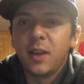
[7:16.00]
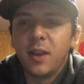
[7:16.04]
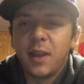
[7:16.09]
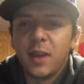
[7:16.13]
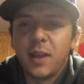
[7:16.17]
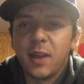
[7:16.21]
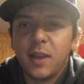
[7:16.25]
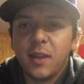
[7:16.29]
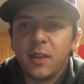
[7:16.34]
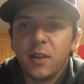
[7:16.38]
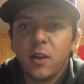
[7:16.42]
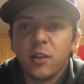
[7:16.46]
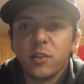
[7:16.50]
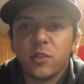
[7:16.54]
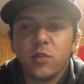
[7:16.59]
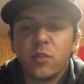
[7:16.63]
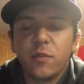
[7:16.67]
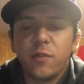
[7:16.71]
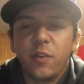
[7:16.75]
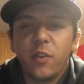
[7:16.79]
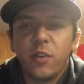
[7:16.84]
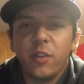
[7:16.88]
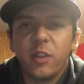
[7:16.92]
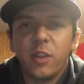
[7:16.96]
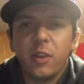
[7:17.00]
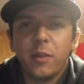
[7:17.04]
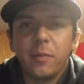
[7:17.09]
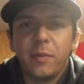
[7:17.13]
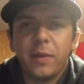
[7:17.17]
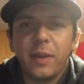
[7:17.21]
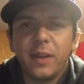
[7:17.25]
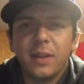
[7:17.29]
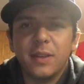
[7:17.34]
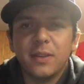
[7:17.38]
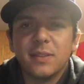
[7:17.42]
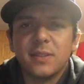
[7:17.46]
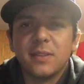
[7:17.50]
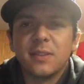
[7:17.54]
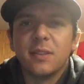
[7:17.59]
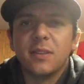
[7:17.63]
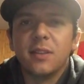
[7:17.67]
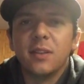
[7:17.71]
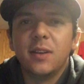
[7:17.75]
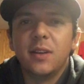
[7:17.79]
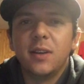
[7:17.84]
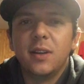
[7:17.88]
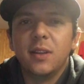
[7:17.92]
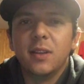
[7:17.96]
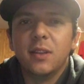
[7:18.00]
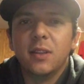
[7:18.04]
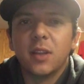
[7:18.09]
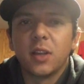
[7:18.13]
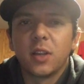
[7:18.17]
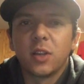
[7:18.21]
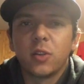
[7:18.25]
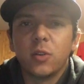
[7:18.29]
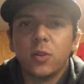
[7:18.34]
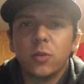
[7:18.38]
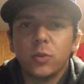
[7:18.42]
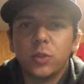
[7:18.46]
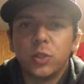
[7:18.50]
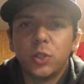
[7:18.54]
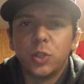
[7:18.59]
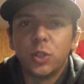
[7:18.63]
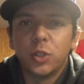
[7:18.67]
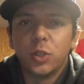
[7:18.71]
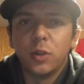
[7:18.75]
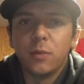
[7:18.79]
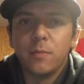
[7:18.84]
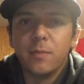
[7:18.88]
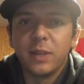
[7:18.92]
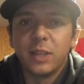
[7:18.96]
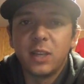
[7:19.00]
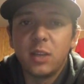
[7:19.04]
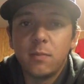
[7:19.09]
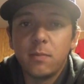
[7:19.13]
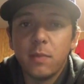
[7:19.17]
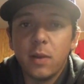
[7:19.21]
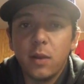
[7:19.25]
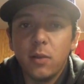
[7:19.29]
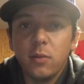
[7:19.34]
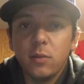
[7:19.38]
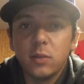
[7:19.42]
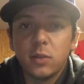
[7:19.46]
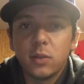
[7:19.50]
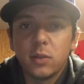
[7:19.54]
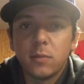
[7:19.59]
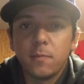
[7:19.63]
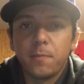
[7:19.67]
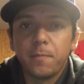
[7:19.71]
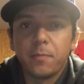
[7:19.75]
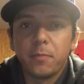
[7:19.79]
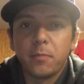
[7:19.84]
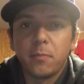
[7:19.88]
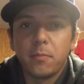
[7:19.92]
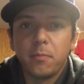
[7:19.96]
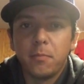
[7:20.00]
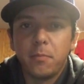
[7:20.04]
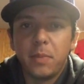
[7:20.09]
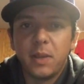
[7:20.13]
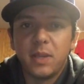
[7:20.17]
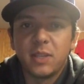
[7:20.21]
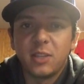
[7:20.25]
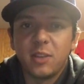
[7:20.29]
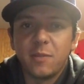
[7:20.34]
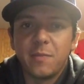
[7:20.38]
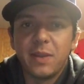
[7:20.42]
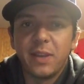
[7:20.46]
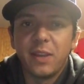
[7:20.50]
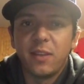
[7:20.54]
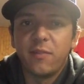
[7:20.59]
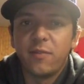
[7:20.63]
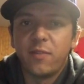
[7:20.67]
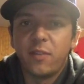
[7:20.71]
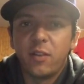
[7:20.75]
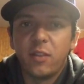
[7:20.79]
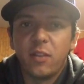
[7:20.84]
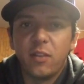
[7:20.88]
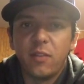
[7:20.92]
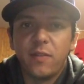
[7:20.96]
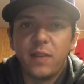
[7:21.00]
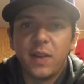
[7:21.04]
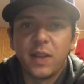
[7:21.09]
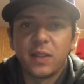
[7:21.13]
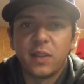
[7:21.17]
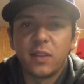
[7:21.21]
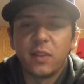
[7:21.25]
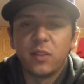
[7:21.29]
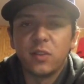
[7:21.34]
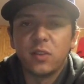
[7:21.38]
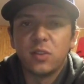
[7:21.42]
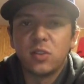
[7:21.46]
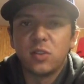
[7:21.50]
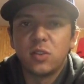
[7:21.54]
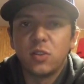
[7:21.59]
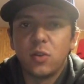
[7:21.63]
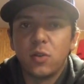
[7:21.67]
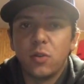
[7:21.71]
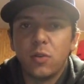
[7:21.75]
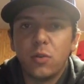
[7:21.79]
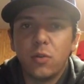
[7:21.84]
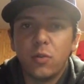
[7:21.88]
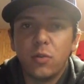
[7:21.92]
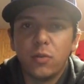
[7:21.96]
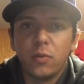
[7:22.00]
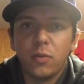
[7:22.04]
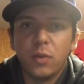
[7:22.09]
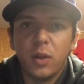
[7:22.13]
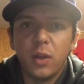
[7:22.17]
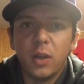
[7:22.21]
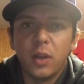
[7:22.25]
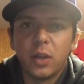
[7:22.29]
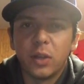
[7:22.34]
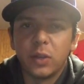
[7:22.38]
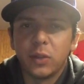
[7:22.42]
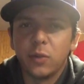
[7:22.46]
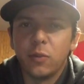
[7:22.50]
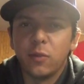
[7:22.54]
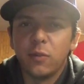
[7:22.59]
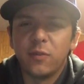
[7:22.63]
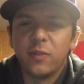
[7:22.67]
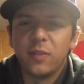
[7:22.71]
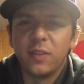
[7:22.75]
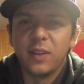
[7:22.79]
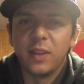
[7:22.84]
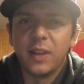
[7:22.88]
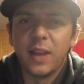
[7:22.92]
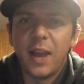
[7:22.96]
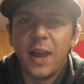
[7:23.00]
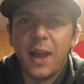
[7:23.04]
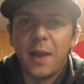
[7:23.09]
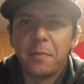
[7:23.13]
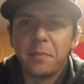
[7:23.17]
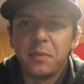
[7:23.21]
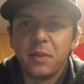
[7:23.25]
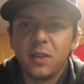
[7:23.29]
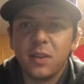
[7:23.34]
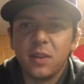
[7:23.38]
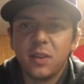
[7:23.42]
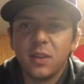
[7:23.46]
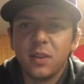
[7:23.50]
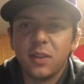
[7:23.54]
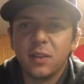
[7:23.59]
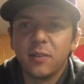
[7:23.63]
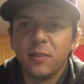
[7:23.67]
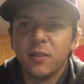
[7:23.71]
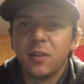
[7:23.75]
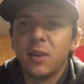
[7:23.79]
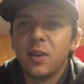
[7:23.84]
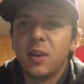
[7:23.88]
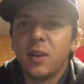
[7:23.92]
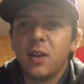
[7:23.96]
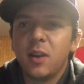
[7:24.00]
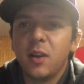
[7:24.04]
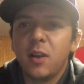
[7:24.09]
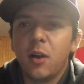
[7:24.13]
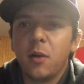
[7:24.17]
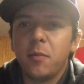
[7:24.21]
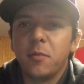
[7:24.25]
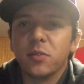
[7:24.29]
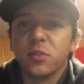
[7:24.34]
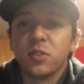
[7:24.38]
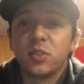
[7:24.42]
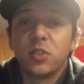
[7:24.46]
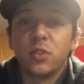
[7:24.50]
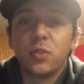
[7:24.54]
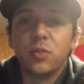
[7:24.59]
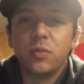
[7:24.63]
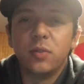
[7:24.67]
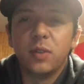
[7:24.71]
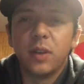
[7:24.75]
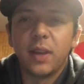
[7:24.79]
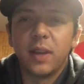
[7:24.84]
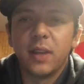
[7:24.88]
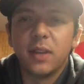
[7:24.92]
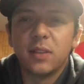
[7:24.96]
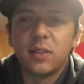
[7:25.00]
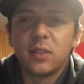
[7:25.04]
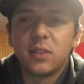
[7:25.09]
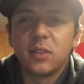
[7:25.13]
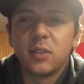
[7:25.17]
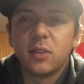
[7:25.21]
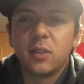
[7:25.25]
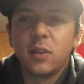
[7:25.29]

and also refer to them as La Culture Mickey Mouse, basically making fun of the fact that they're so goofy, happy, and almost too nice.